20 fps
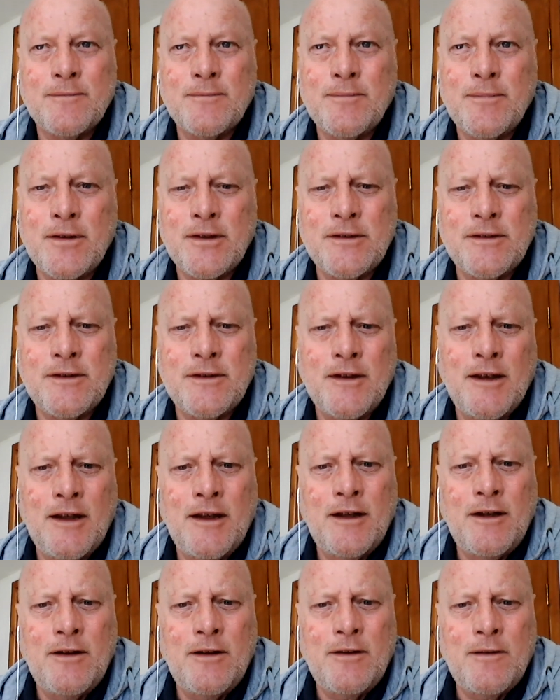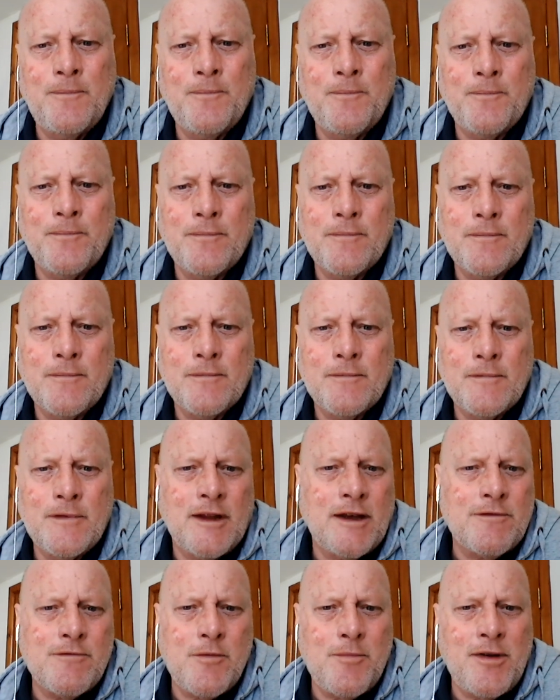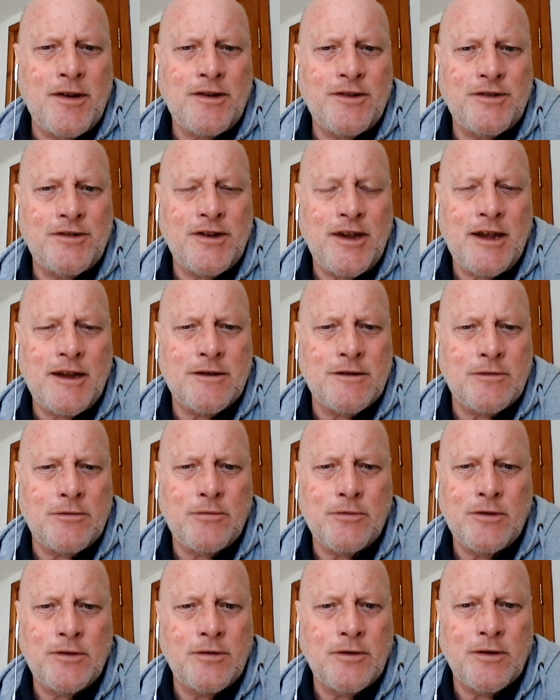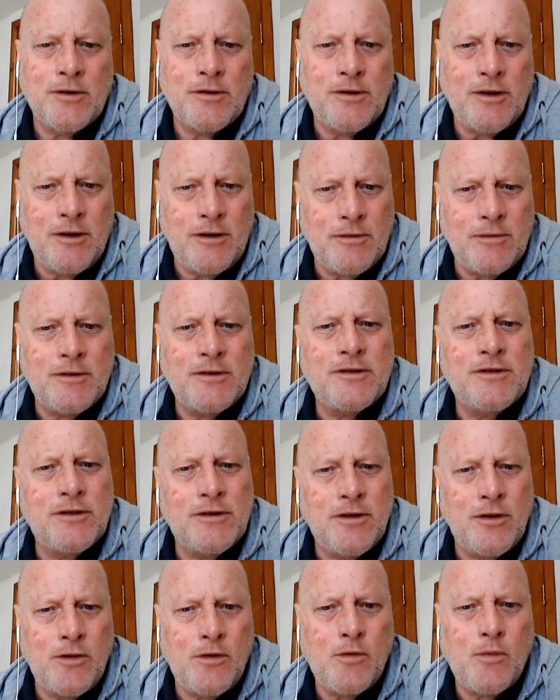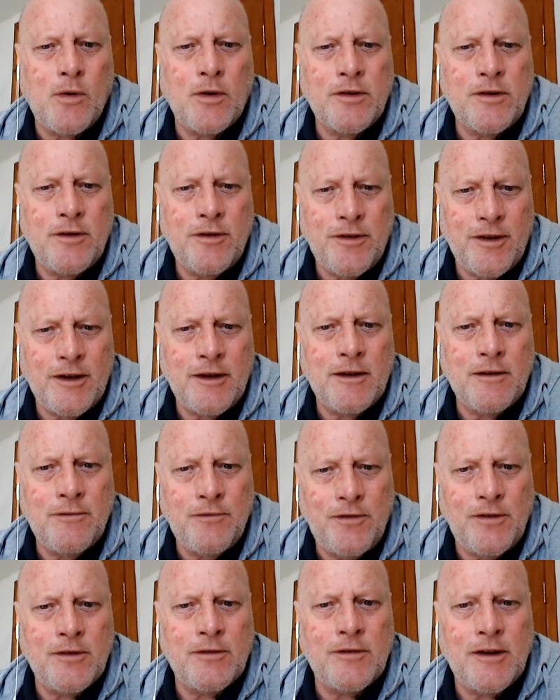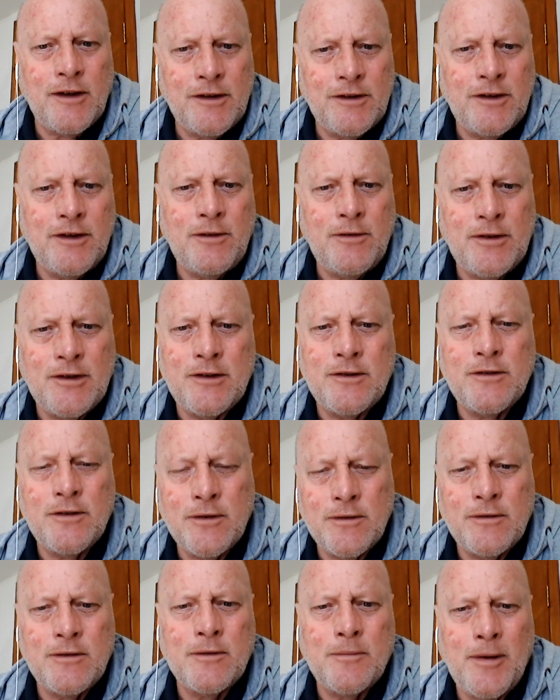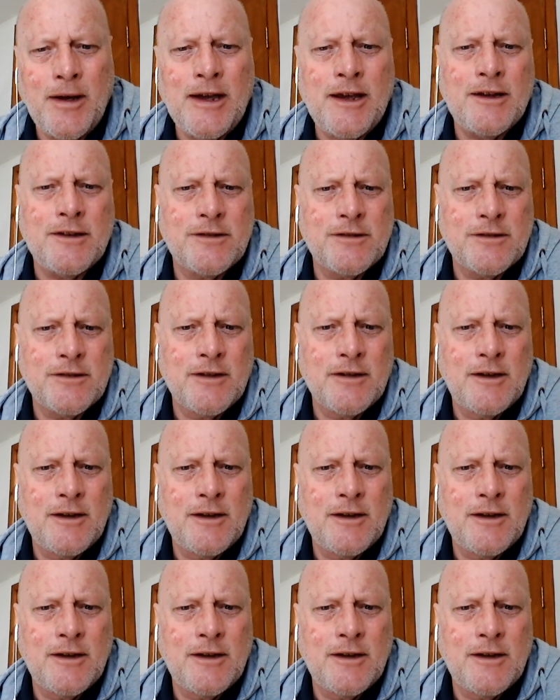But like Ramesh says, all you can do is do what you think and feel like doing. Do your best.